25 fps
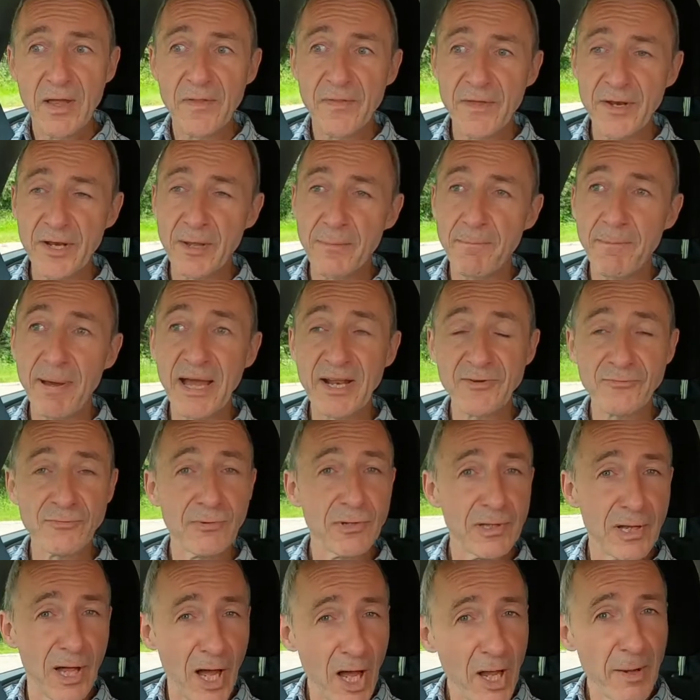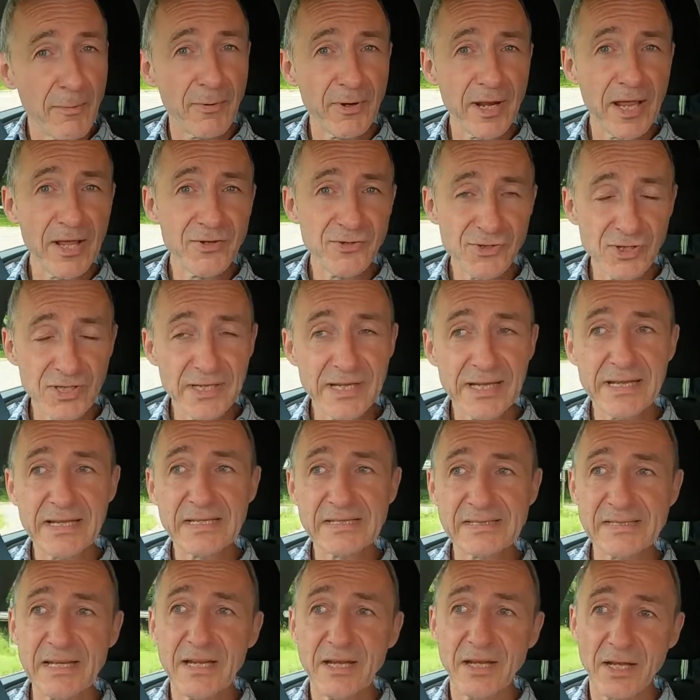that a petrol hybrid engine
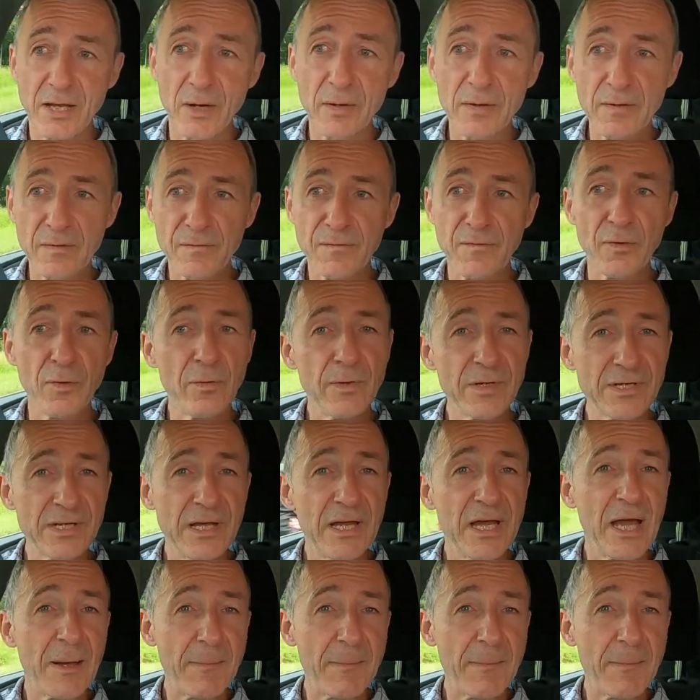is, going forward,